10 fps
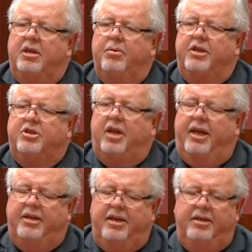to
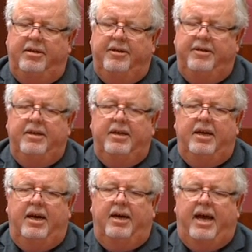extending
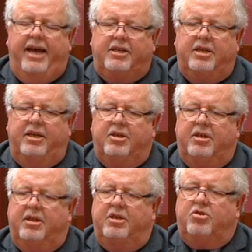access
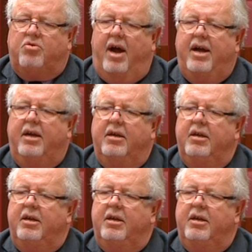to this drug